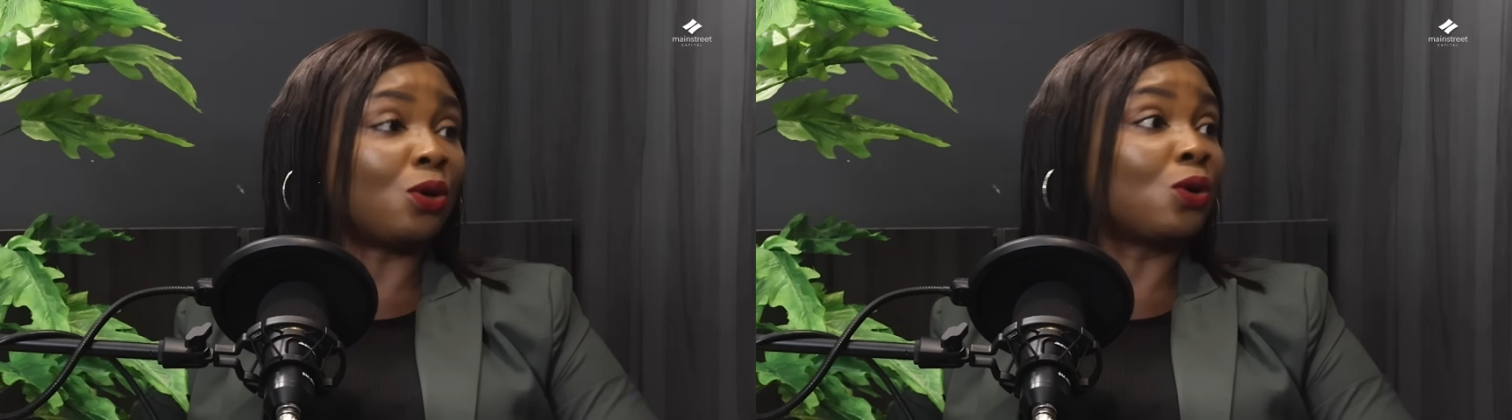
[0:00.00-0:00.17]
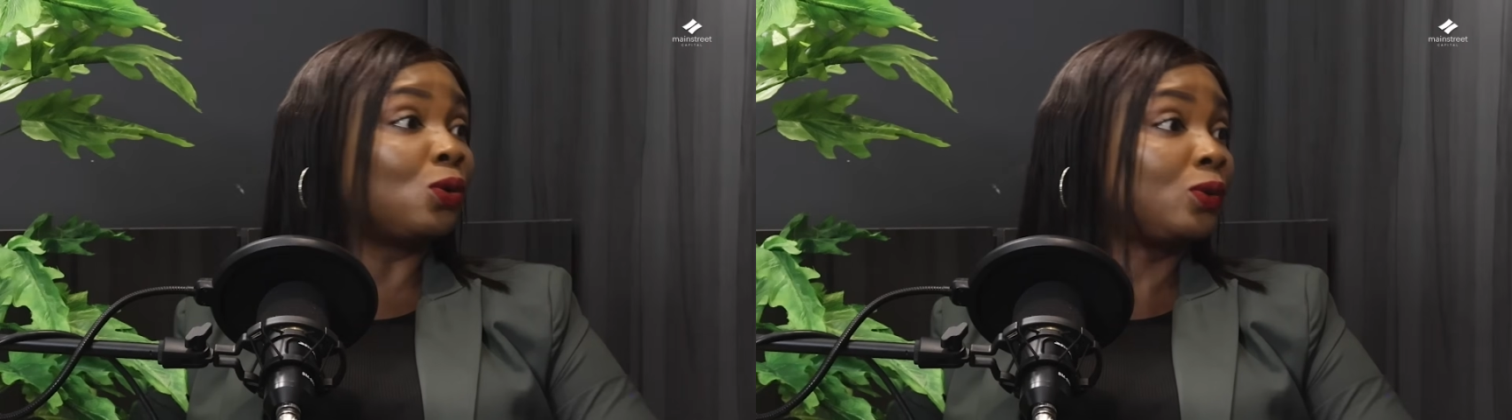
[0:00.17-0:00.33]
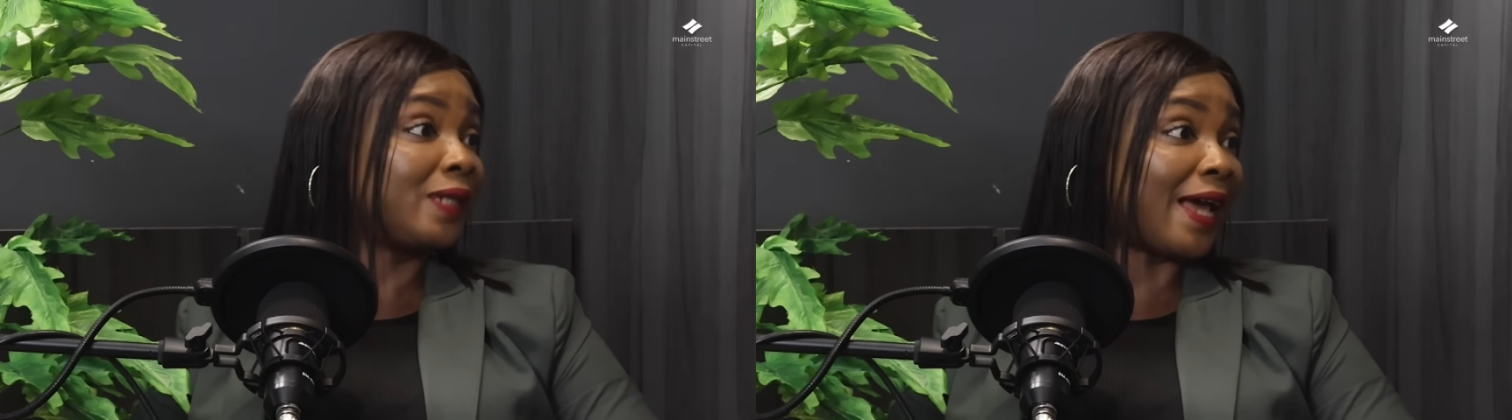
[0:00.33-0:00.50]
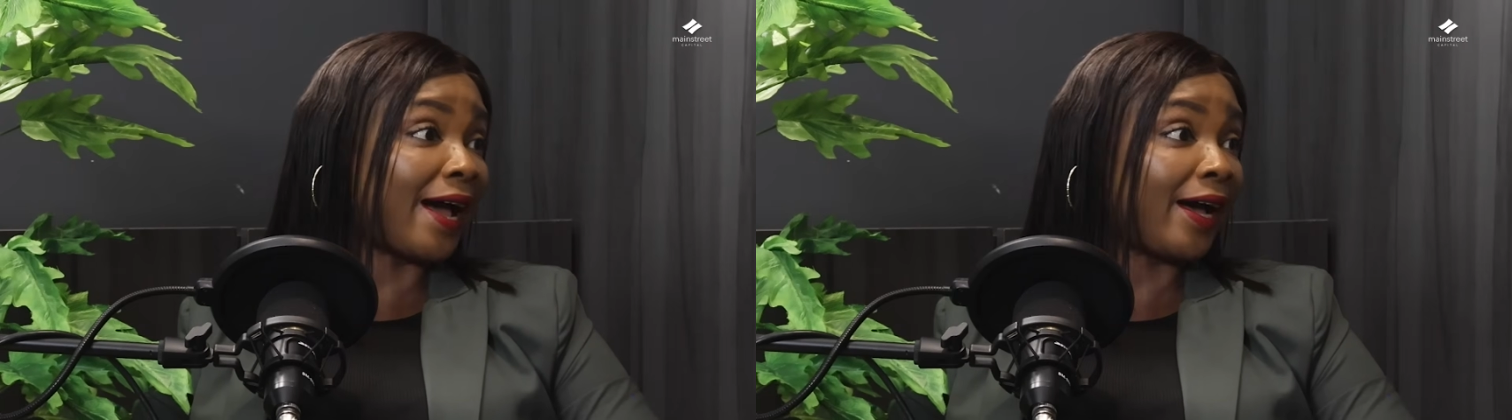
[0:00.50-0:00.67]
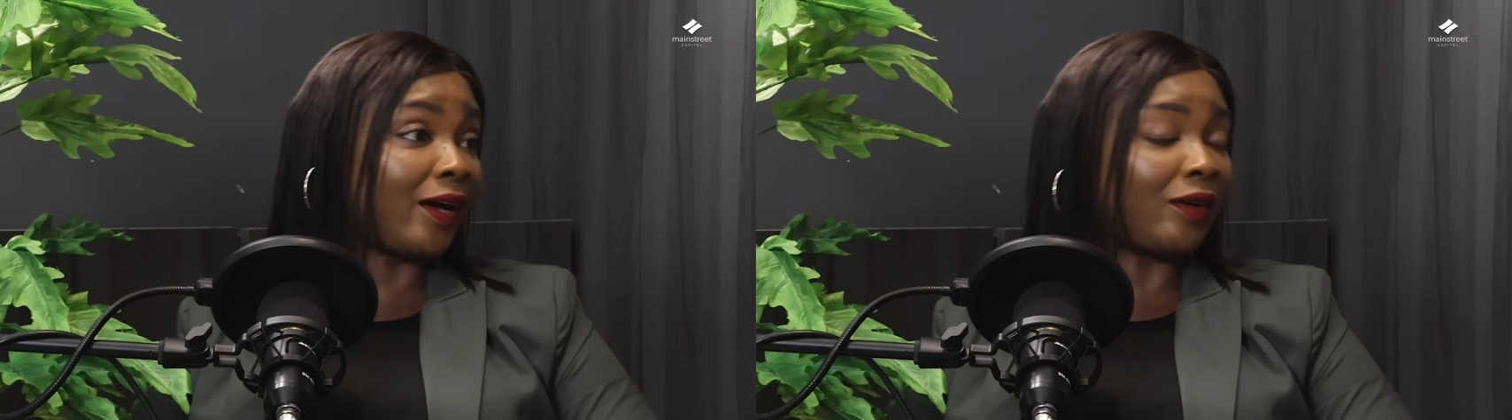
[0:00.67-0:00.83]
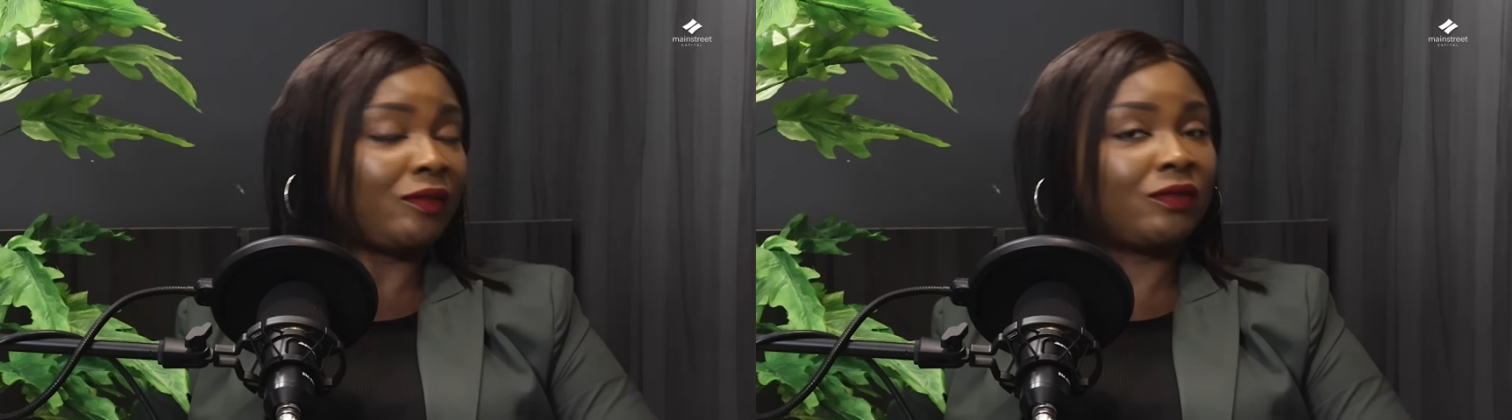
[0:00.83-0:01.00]
or could
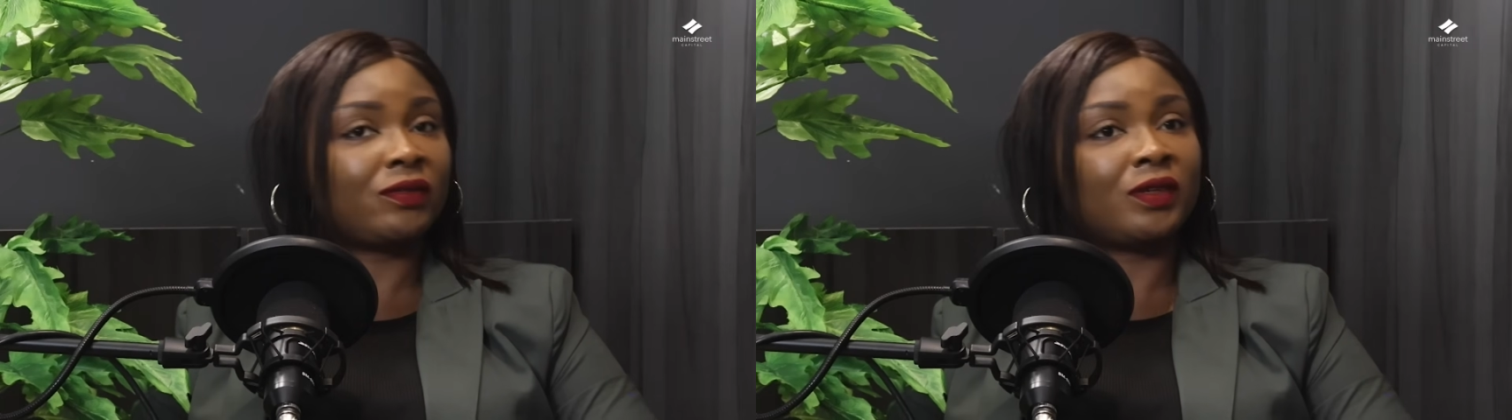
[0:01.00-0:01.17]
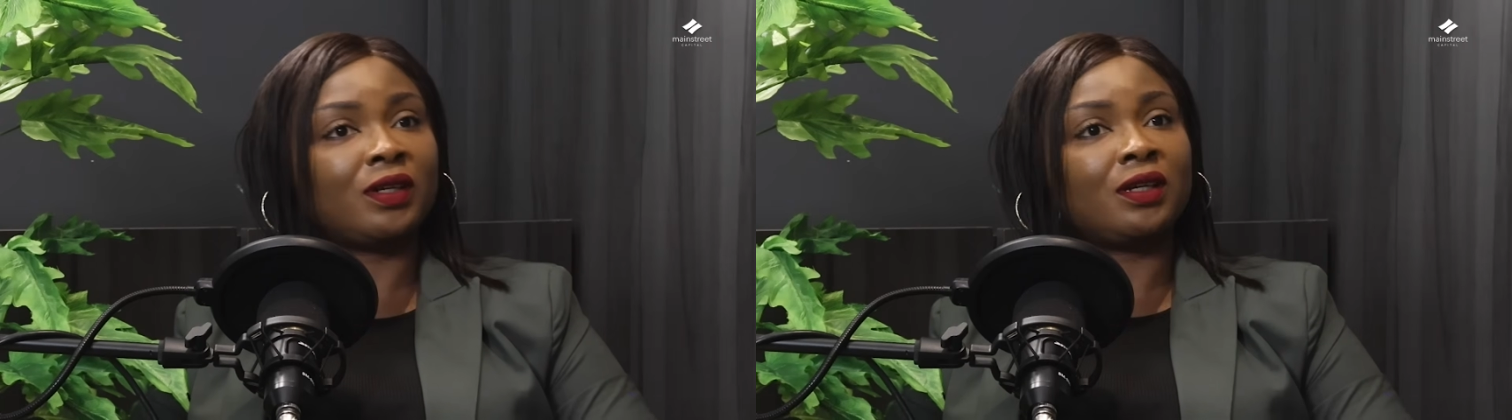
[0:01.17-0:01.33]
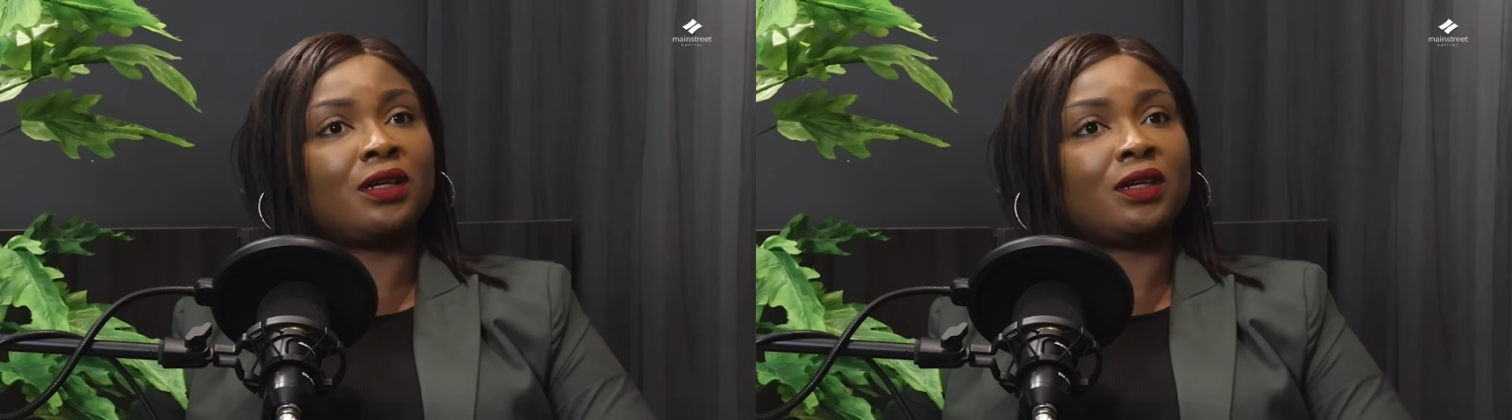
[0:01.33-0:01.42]
have.